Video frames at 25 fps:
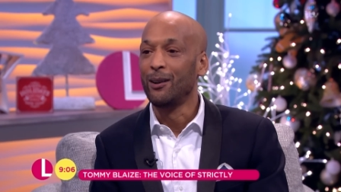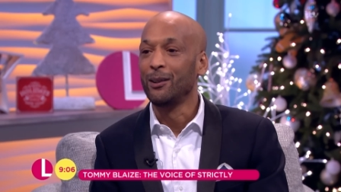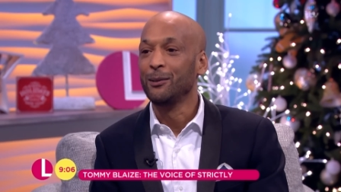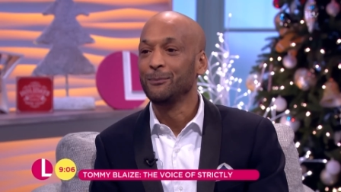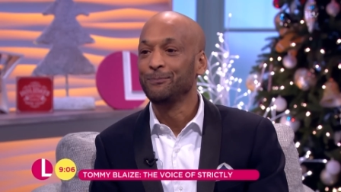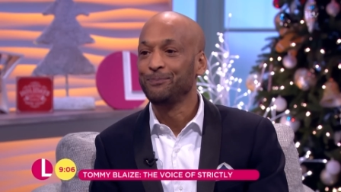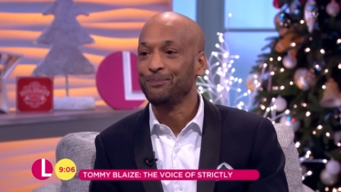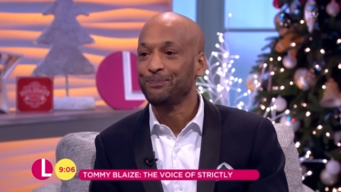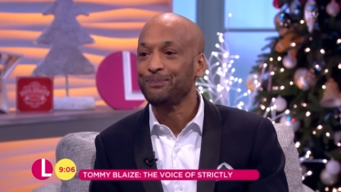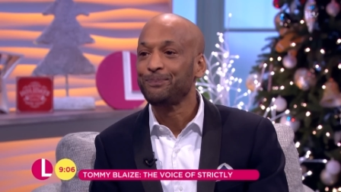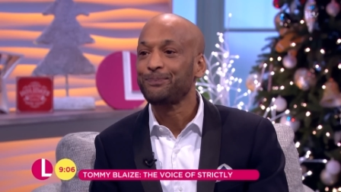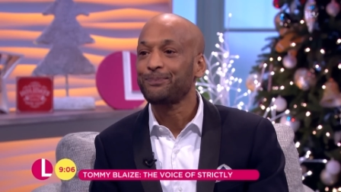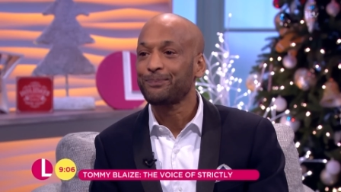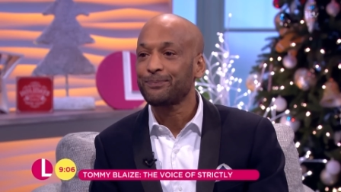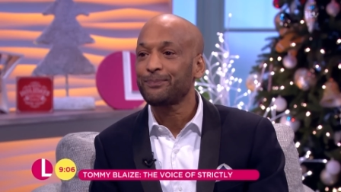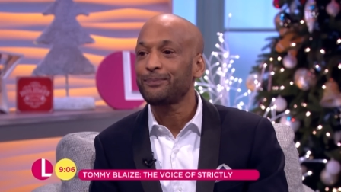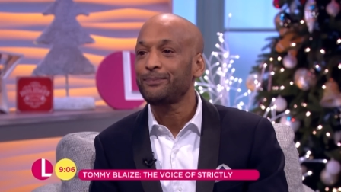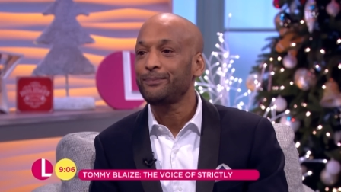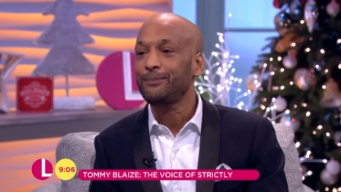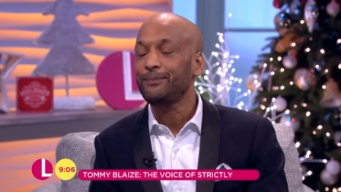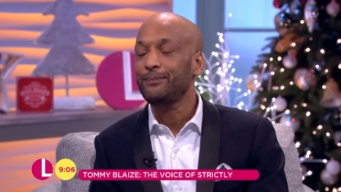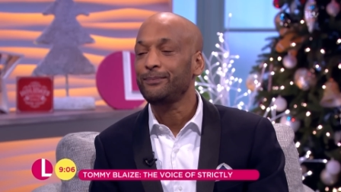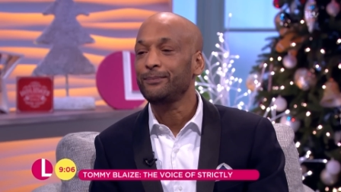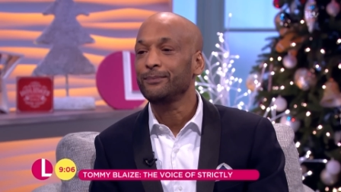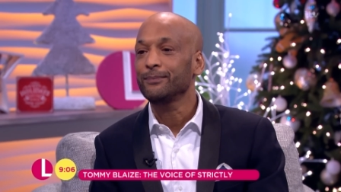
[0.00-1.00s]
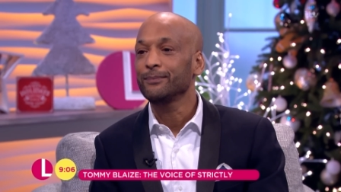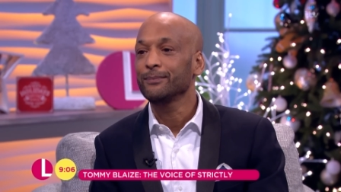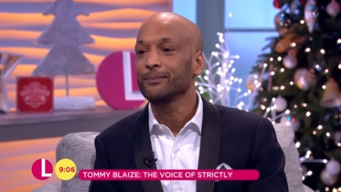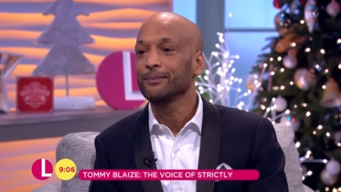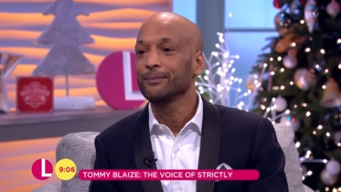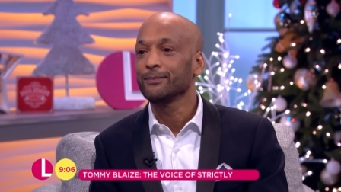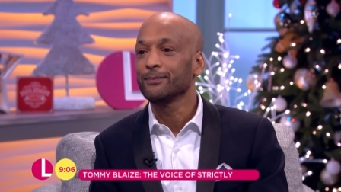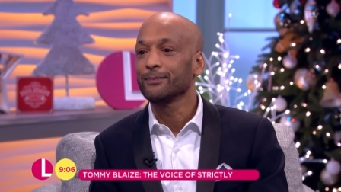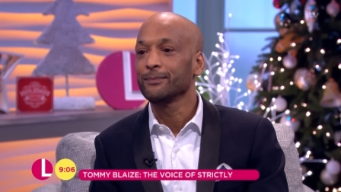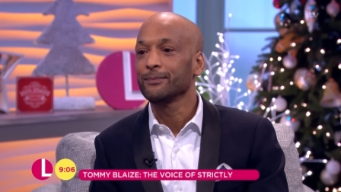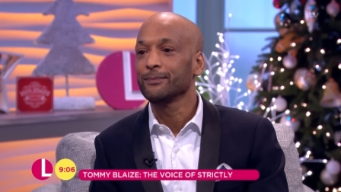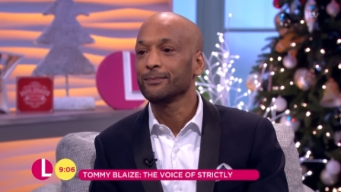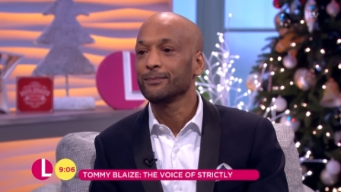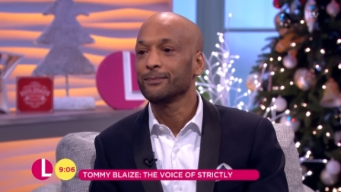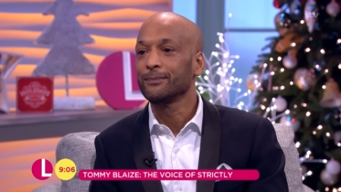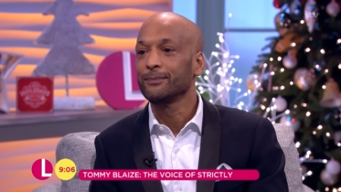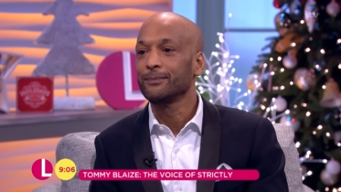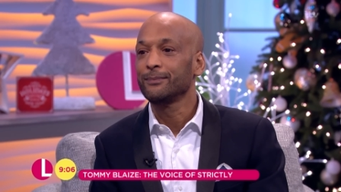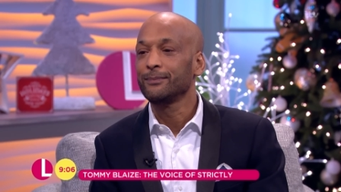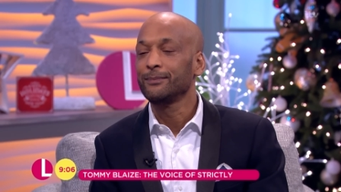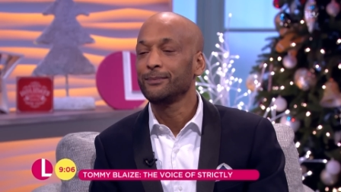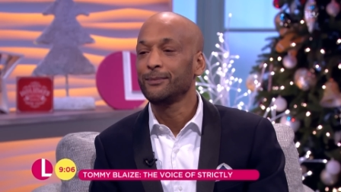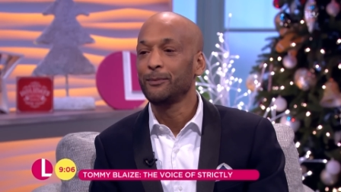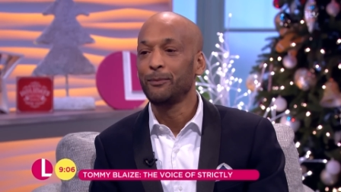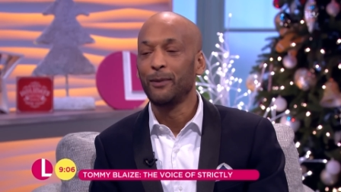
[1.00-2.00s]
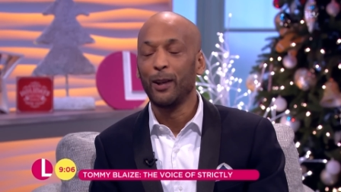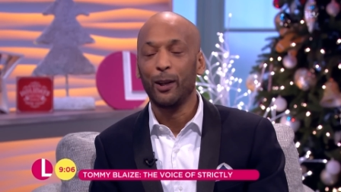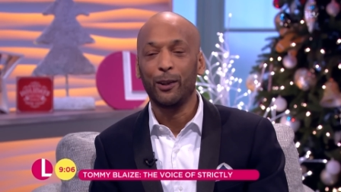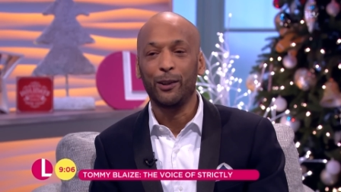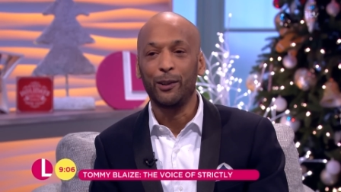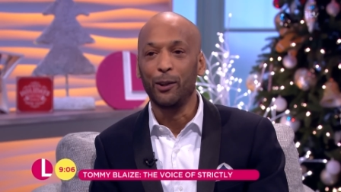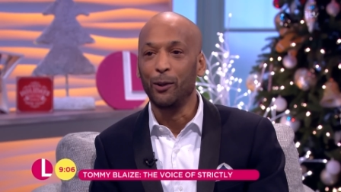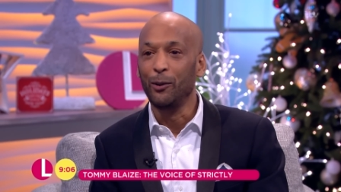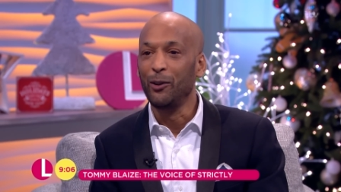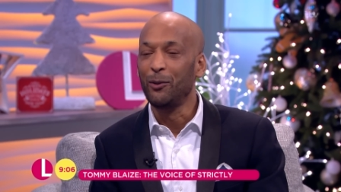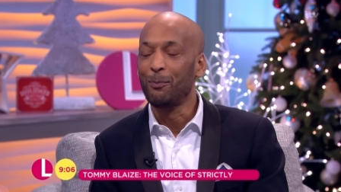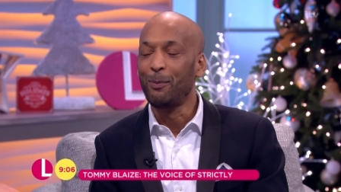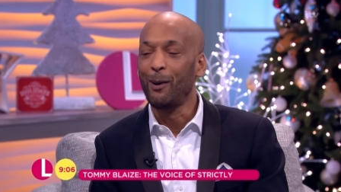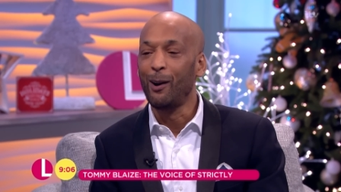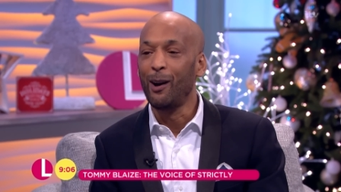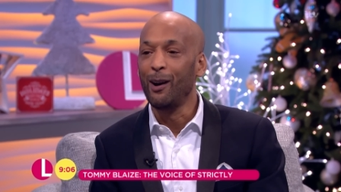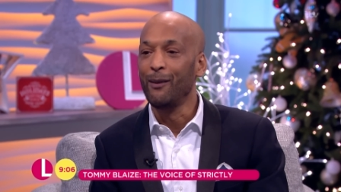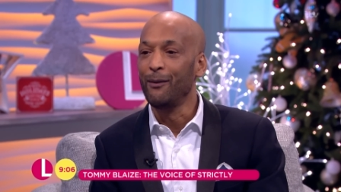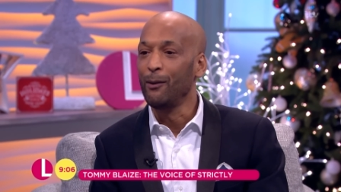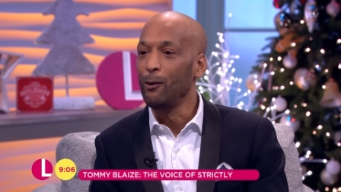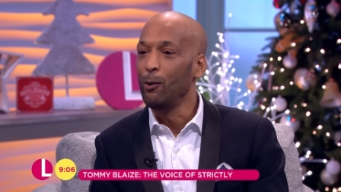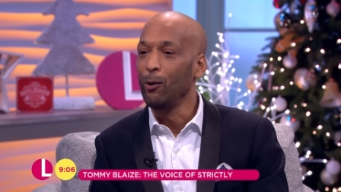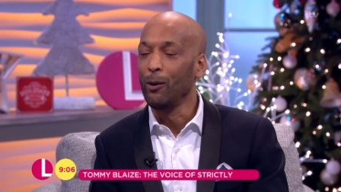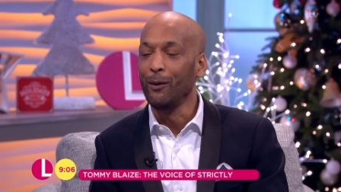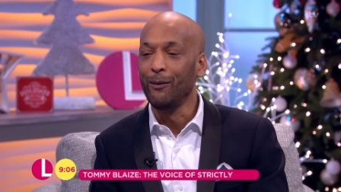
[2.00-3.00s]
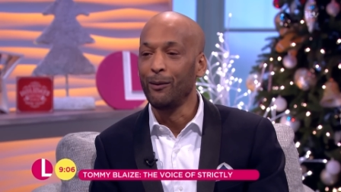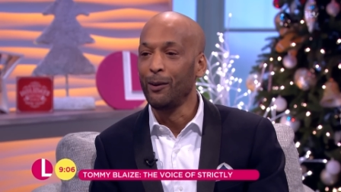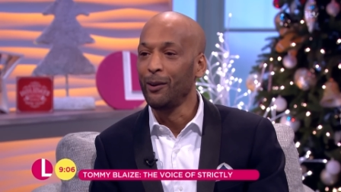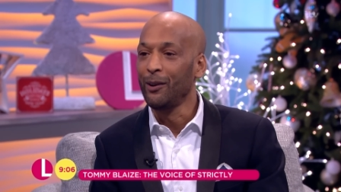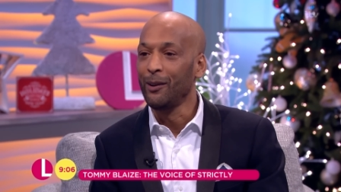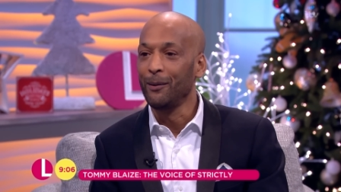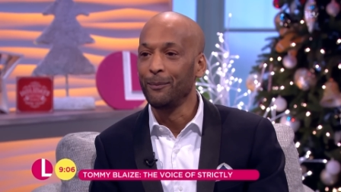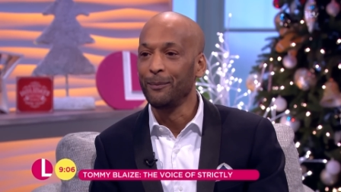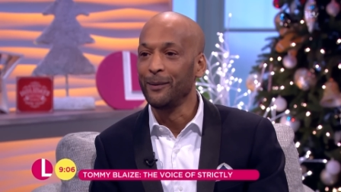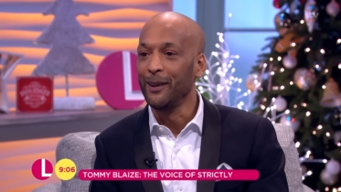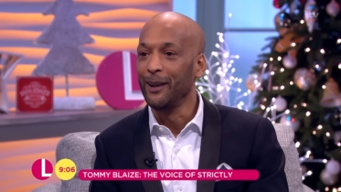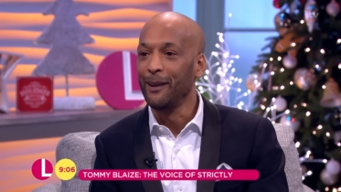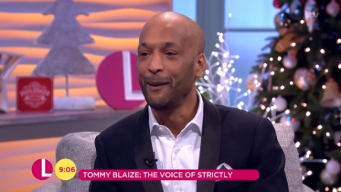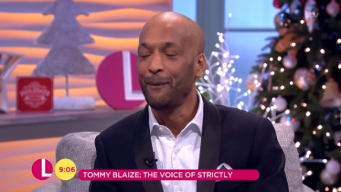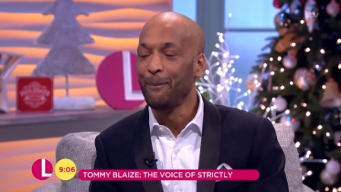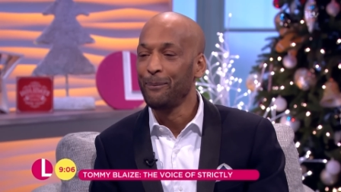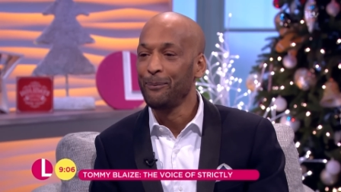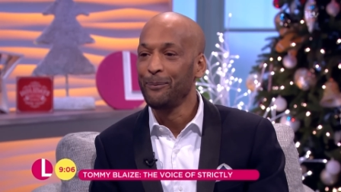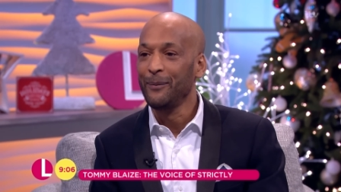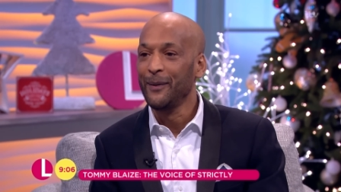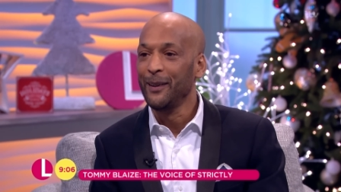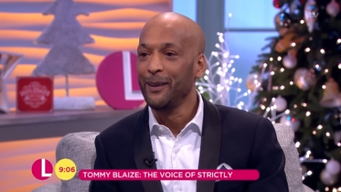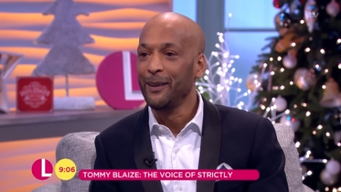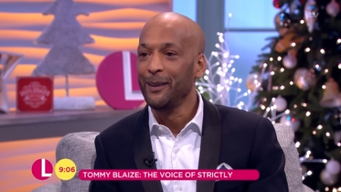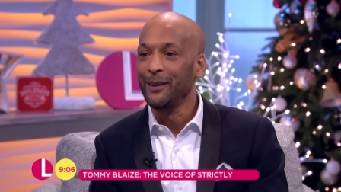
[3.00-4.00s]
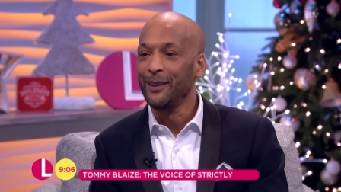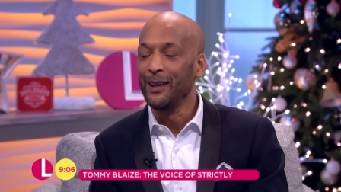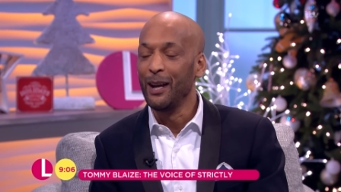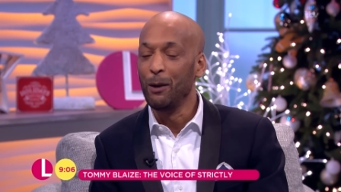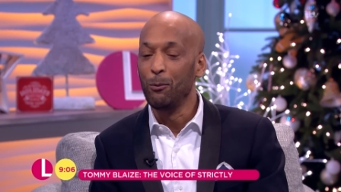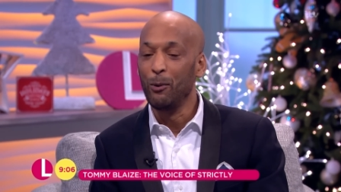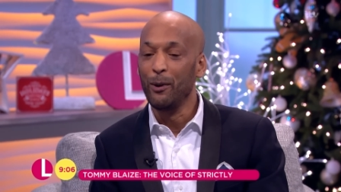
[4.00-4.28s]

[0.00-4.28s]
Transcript: miss him, because he was a massive part of your life too. Everybody involved with Strictly.